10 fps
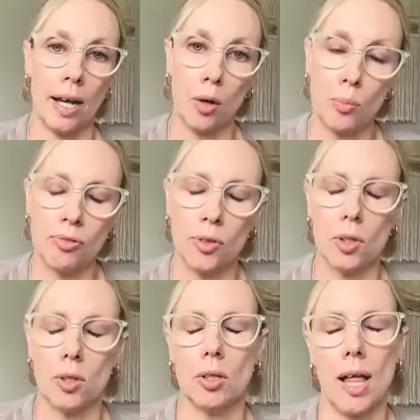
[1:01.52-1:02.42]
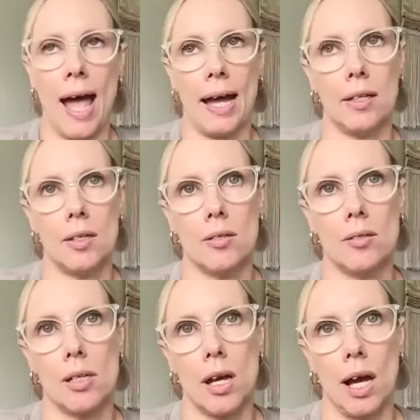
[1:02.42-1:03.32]
unhelpful
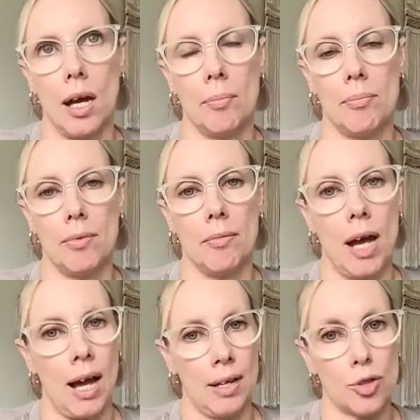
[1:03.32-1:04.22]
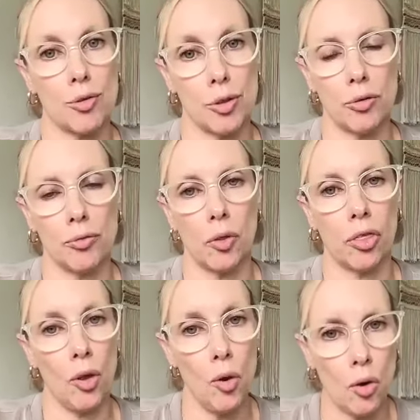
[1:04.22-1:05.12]
and untruthful
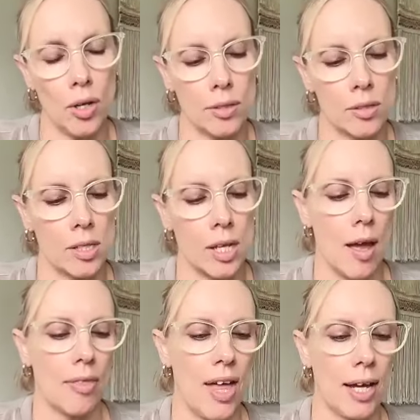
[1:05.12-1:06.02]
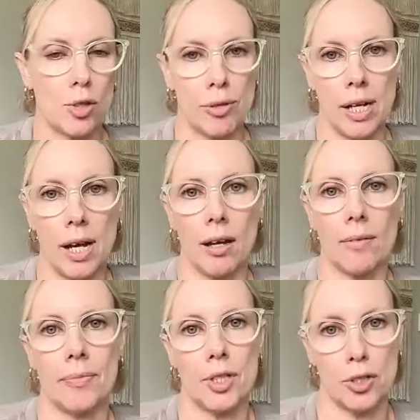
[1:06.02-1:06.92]
thoughts that
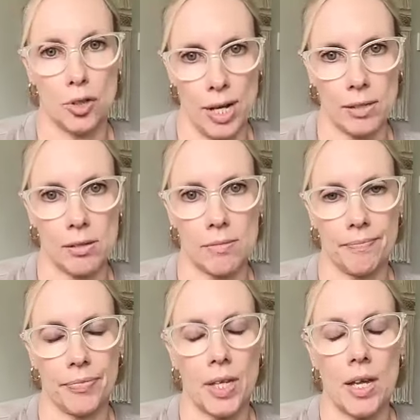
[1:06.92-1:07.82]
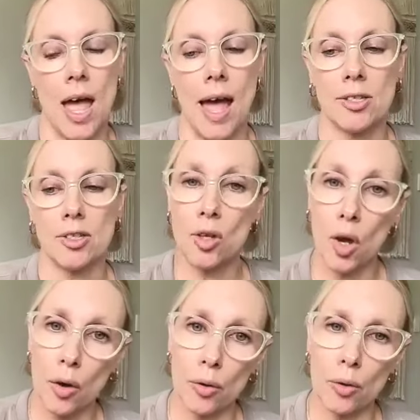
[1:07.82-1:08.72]
trigger distress.
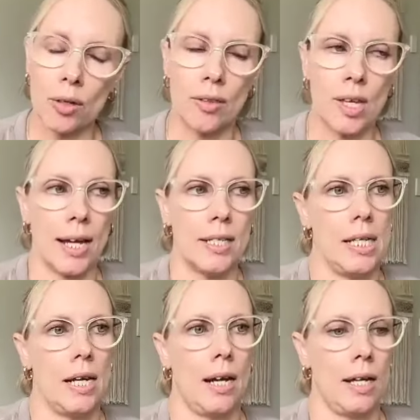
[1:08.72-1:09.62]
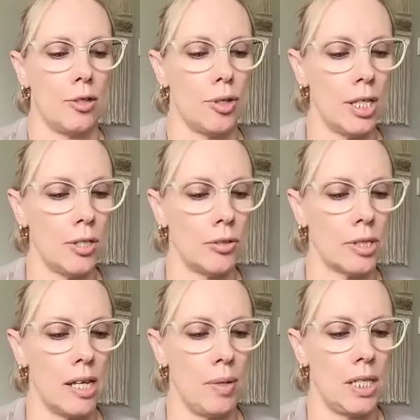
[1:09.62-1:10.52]
So, the idea in traditional
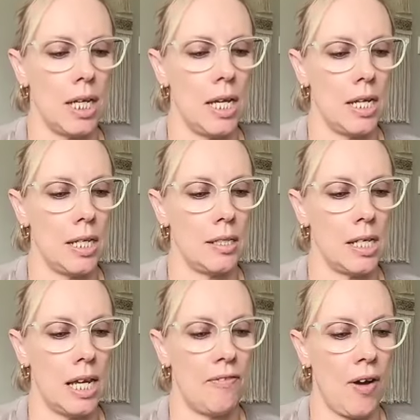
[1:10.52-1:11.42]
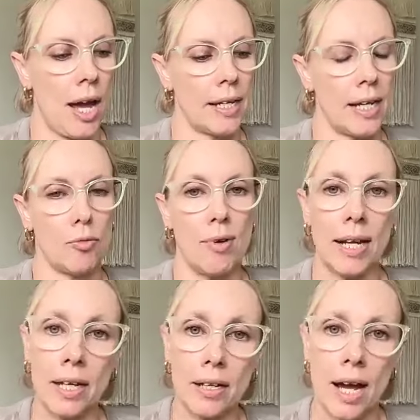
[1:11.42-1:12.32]
CBT is if I can
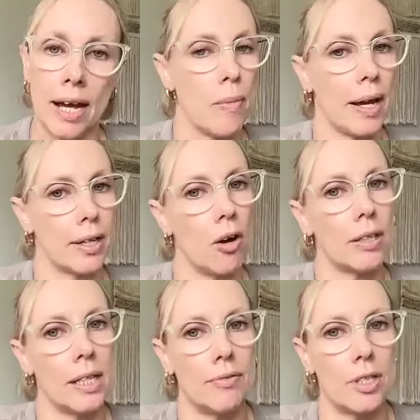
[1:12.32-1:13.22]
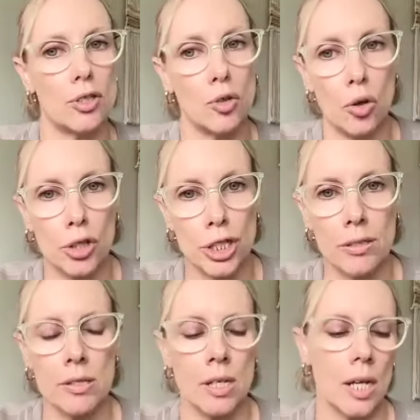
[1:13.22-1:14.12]
recognize my cognitive
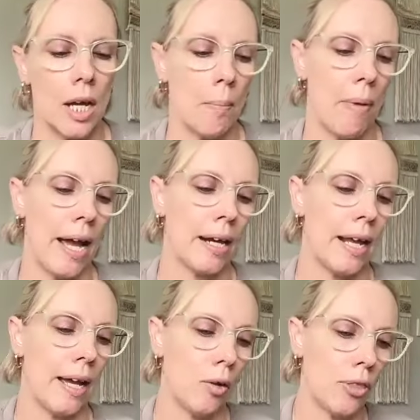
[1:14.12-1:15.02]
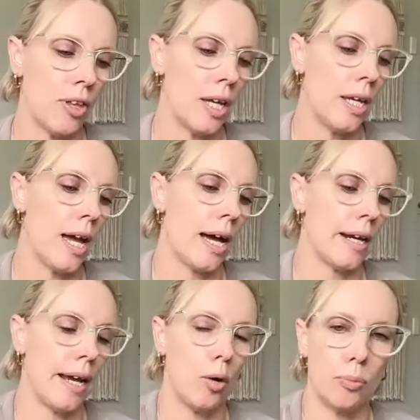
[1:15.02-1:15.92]
distortions, my unhealthy,
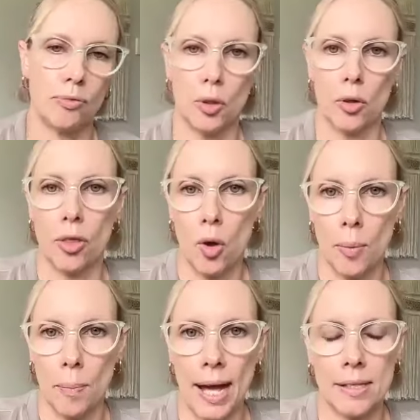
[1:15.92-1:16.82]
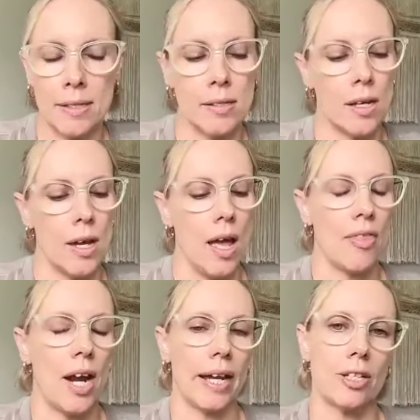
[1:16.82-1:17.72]
unhelpful thought patterns,
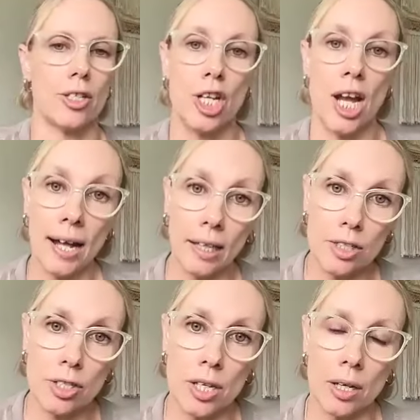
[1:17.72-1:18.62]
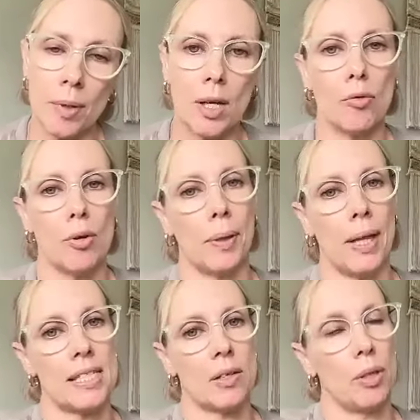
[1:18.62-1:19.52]
then I can challenge them,
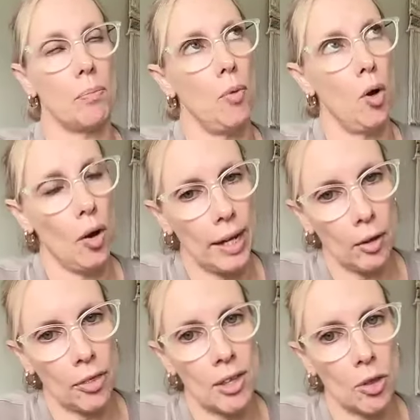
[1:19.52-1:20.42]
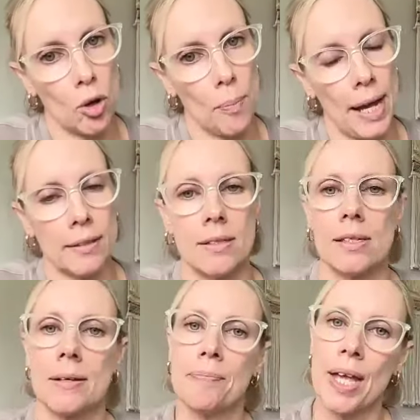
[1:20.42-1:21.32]
replace them with more healthy thought
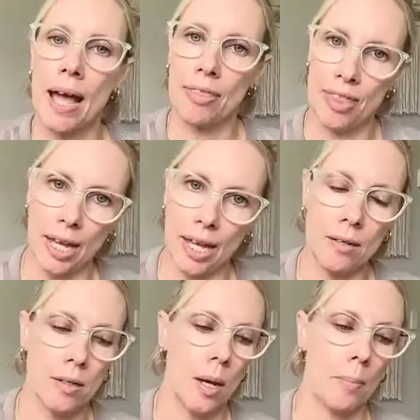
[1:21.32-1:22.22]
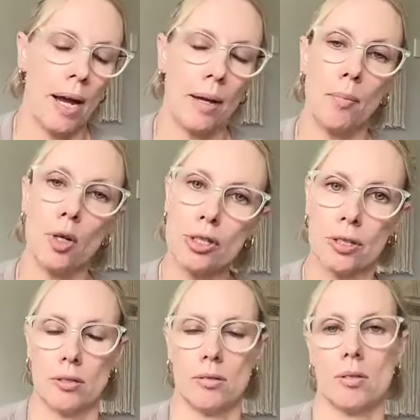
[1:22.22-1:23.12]
patterns, and then my
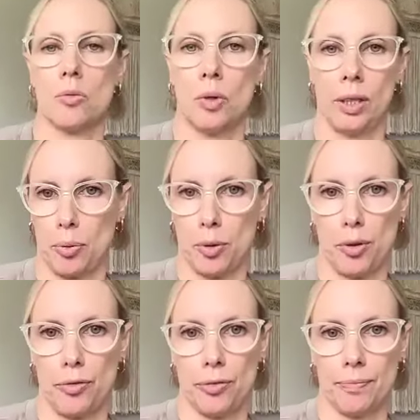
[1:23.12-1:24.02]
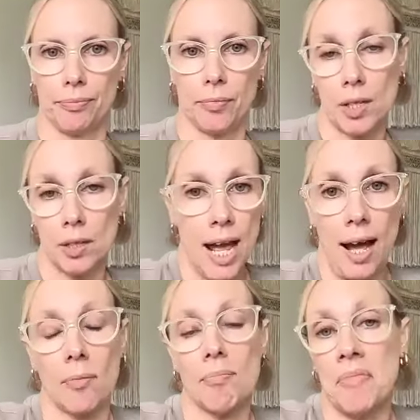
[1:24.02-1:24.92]
emotions will improve.
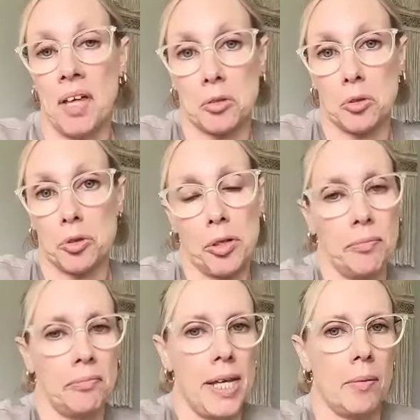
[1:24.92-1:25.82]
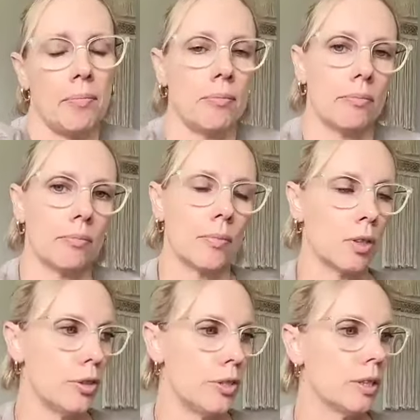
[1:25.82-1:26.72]
Now, that's all true. Yep,
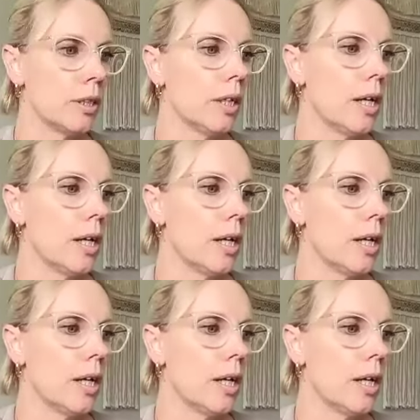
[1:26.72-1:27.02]
good.